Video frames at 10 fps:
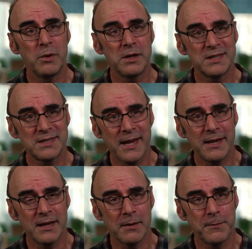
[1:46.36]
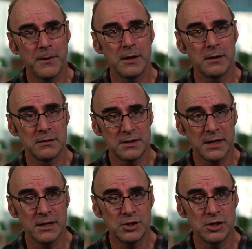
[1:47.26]
we can stand up for
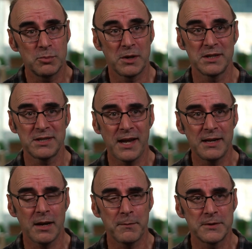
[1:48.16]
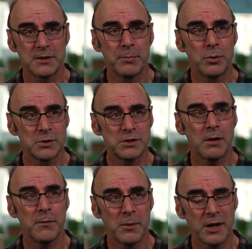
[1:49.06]
teachers, we can stand up for support
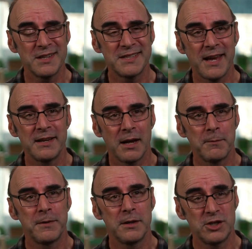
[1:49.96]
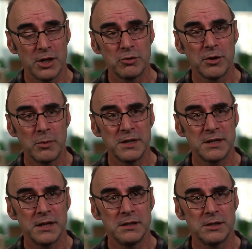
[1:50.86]
staff, and we can stand up for the children that we
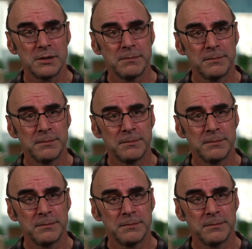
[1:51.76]
teach.